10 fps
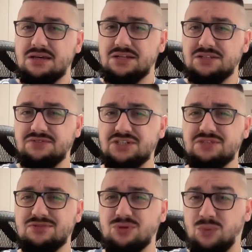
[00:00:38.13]
So
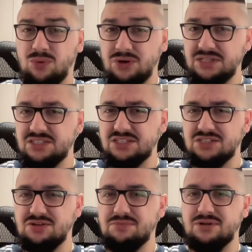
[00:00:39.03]
first of all, what is a
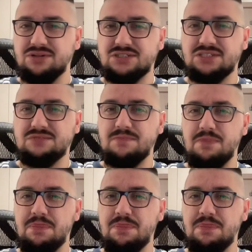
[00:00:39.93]
stop loss?